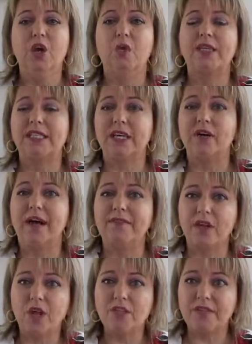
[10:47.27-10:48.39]
We still have
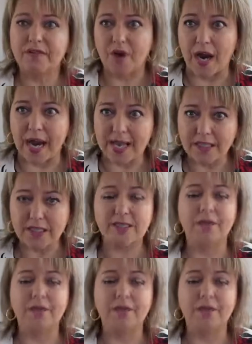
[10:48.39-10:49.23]
lots of grads.